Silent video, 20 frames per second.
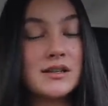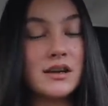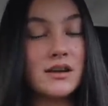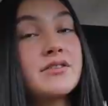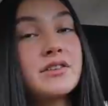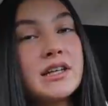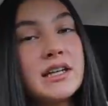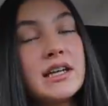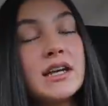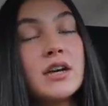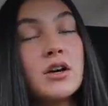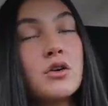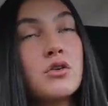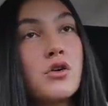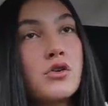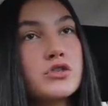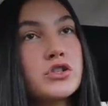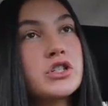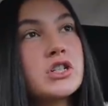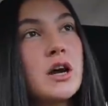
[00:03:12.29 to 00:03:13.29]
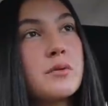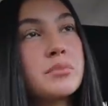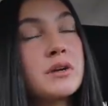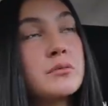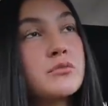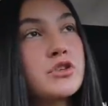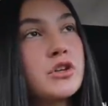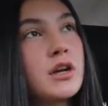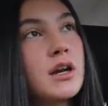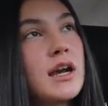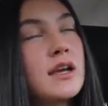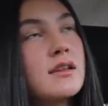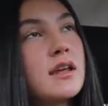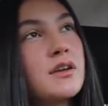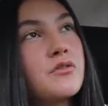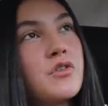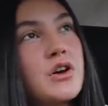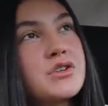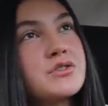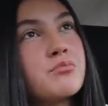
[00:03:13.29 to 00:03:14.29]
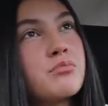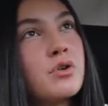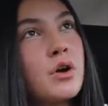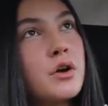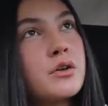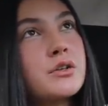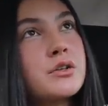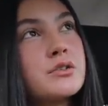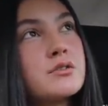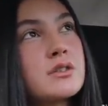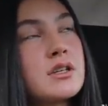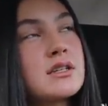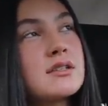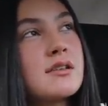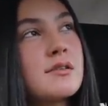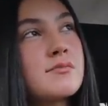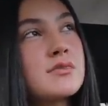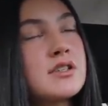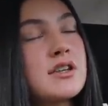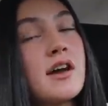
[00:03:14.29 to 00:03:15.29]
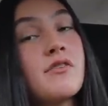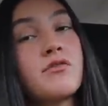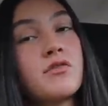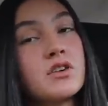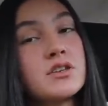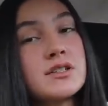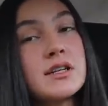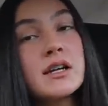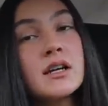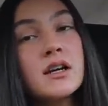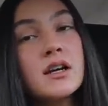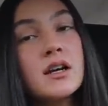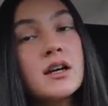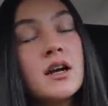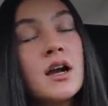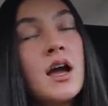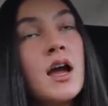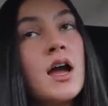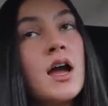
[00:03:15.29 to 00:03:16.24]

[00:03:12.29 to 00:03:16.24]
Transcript: I definitely need to go grocery shopping. I'm just gonna get like fresh produce and some stuff for dinner,